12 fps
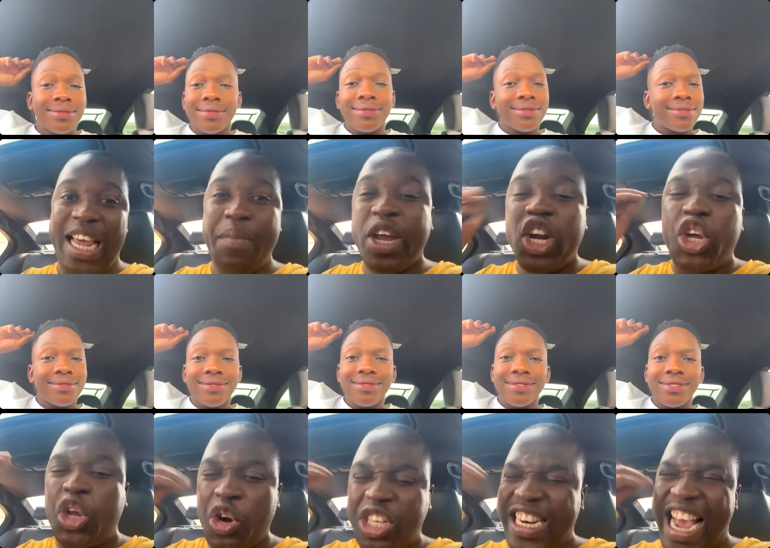Speaker 1: Let me
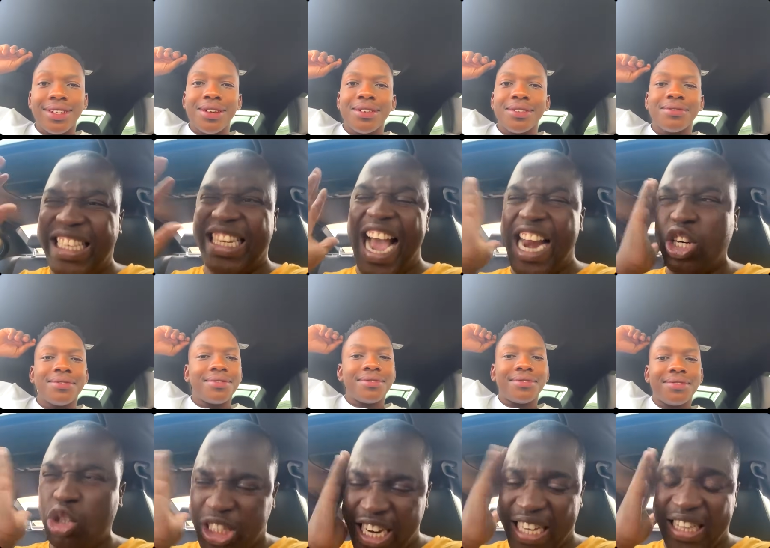recruit nicely. I need
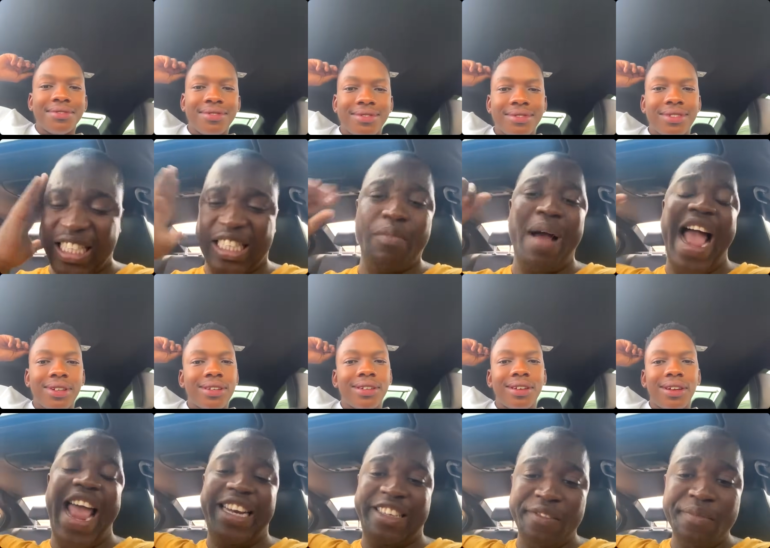to check this in my head.